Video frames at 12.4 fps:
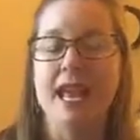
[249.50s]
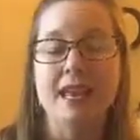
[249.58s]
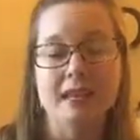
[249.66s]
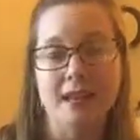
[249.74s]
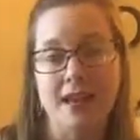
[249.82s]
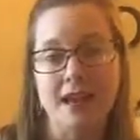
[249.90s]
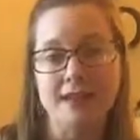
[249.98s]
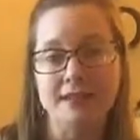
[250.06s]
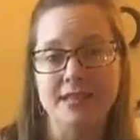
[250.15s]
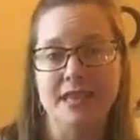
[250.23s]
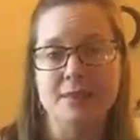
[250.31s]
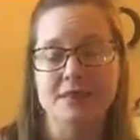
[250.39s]
and a lot
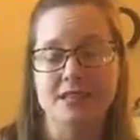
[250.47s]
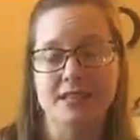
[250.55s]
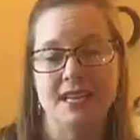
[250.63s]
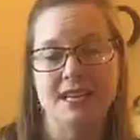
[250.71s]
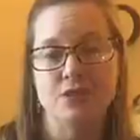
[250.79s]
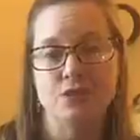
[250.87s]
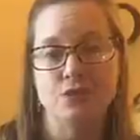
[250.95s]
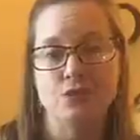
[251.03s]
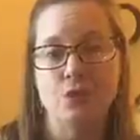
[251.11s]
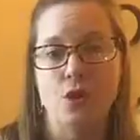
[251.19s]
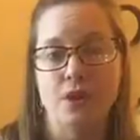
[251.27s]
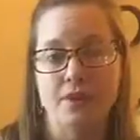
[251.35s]
of times the sites will
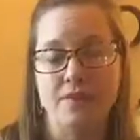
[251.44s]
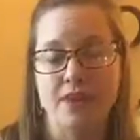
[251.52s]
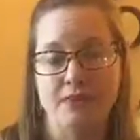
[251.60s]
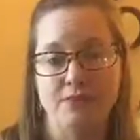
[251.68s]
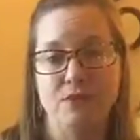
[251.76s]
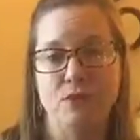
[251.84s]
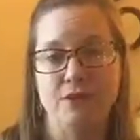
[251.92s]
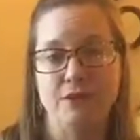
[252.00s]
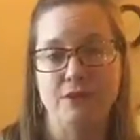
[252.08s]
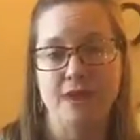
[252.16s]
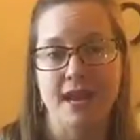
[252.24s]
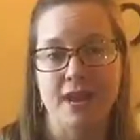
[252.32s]
do all of that for
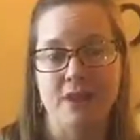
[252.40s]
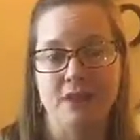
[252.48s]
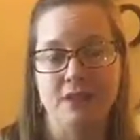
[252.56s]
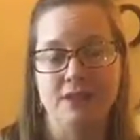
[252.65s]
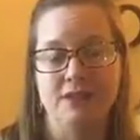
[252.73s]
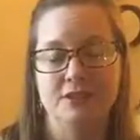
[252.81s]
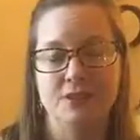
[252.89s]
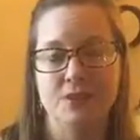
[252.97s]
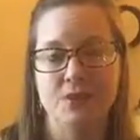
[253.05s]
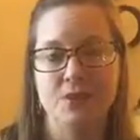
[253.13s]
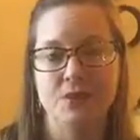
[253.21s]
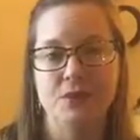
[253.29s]
you now.
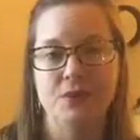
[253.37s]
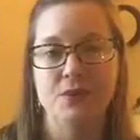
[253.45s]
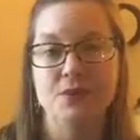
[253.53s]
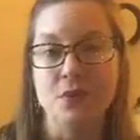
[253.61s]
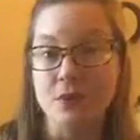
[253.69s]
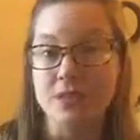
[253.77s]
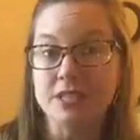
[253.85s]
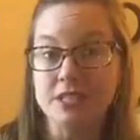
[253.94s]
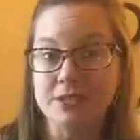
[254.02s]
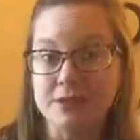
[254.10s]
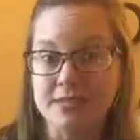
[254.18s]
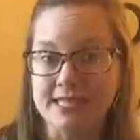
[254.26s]
So there are no
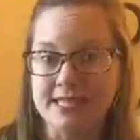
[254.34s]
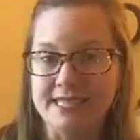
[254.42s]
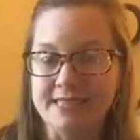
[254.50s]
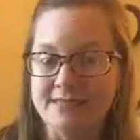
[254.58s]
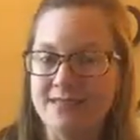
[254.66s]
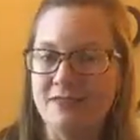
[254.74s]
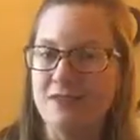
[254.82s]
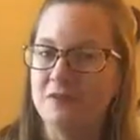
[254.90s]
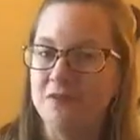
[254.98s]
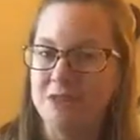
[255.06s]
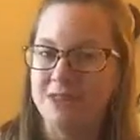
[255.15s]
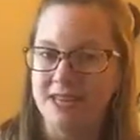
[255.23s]
excuses. If
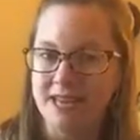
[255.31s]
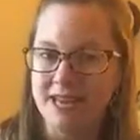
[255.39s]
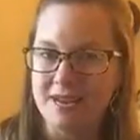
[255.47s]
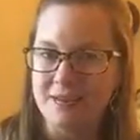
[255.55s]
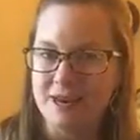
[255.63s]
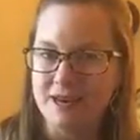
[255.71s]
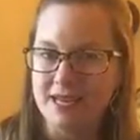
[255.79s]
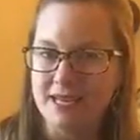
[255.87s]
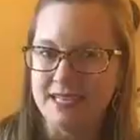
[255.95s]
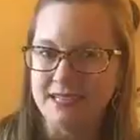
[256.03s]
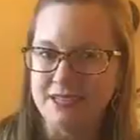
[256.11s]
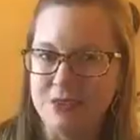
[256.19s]
you've been thinking about
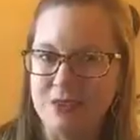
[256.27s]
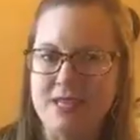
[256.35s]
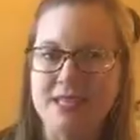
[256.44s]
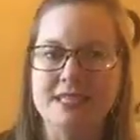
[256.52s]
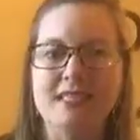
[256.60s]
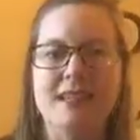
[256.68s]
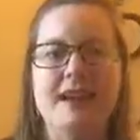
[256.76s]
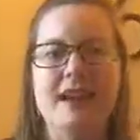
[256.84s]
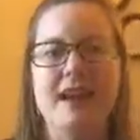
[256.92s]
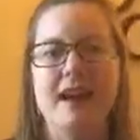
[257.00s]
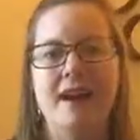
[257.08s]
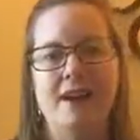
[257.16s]
getting into it,
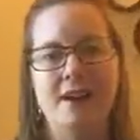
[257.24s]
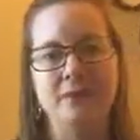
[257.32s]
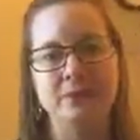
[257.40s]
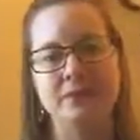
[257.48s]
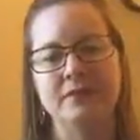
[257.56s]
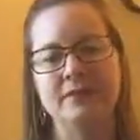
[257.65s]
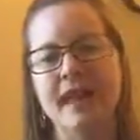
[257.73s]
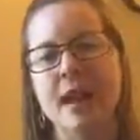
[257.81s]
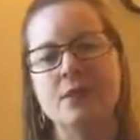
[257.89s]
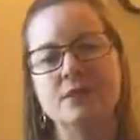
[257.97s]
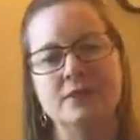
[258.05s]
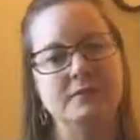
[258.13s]

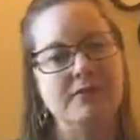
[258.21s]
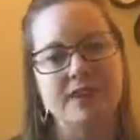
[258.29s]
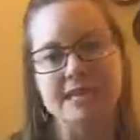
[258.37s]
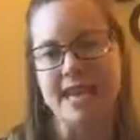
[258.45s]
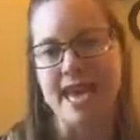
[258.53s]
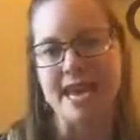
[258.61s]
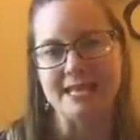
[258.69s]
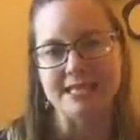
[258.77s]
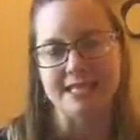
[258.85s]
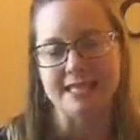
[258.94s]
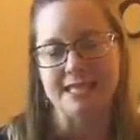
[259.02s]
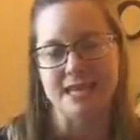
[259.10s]
now is a
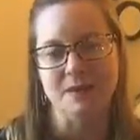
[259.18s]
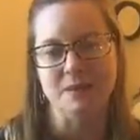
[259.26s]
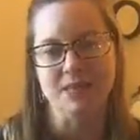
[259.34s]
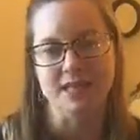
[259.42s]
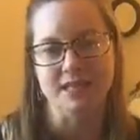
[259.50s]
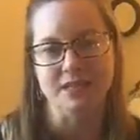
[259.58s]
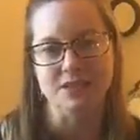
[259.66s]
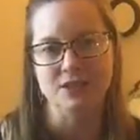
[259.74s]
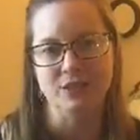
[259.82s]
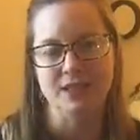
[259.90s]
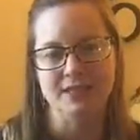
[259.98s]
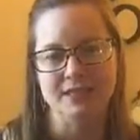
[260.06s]
fantastic time to get
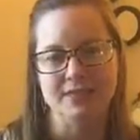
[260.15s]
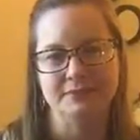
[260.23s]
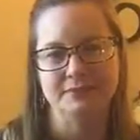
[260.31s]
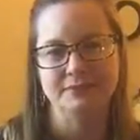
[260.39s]
into it.